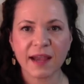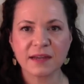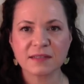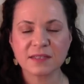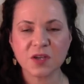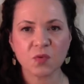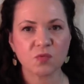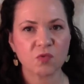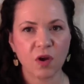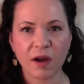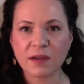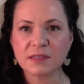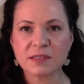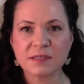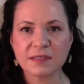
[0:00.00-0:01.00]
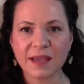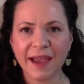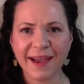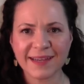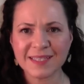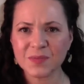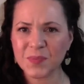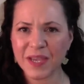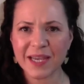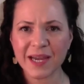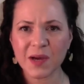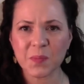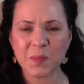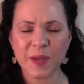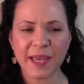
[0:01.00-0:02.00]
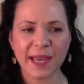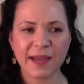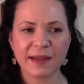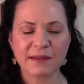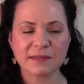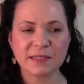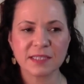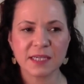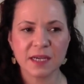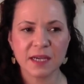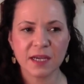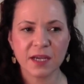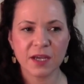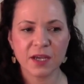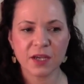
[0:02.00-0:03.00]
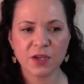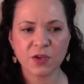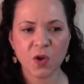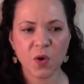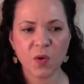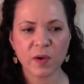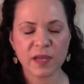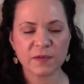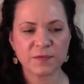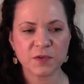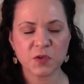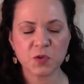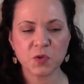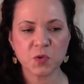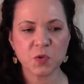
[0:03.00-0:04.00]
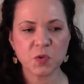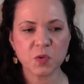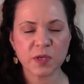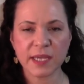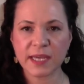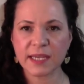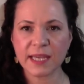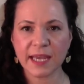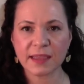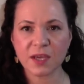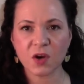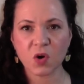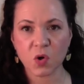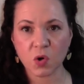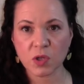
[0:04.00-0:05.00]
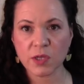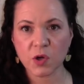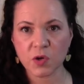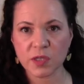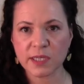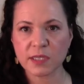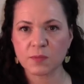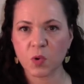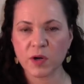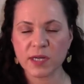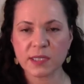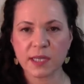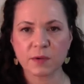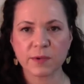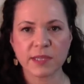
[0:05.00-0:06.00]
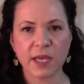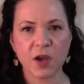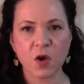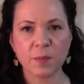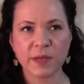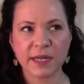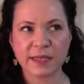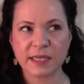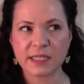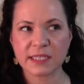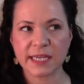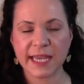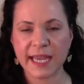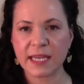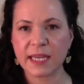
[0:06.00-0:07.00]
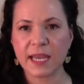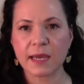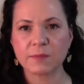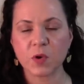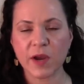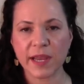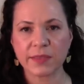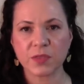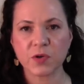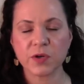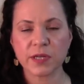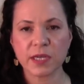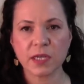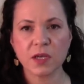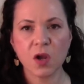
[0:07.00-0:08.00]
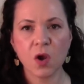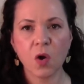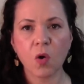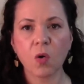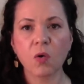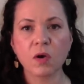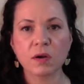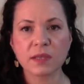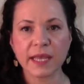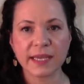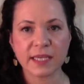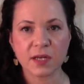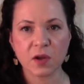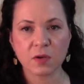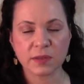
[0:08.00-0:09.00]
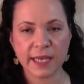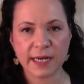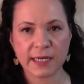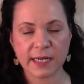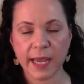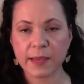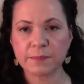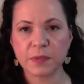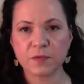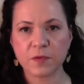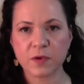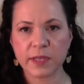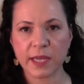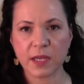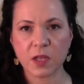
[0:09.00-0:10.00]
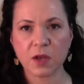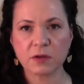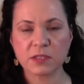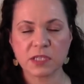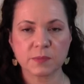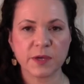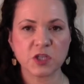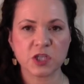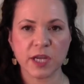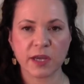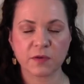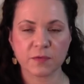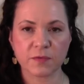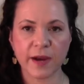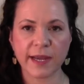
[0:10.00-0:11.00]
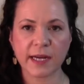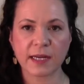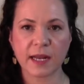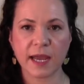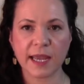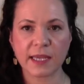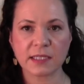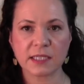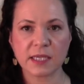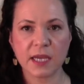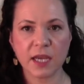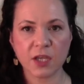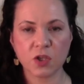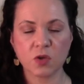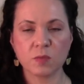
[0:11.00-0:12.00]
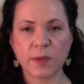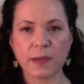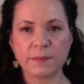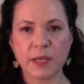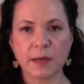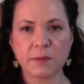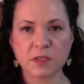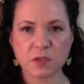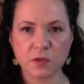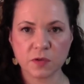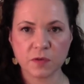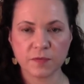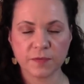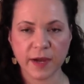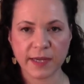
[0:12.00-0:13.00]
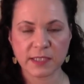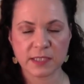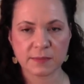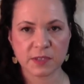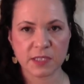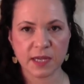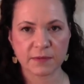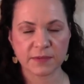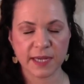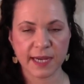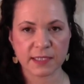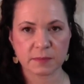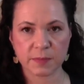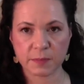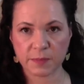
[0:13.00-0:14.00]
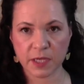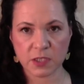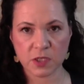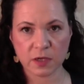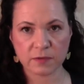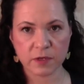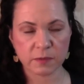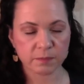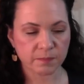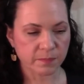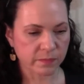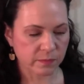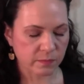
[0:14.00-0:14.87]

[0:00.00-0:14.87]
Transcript: and Ross has makeup. And you know, if you can get there early in the morning, like when they open, I think it's like 8 a.m. or 8:30, or like, you know, late at night before they close, especially on a Friday night, you might be able to find some stuff that hasn't been picked over.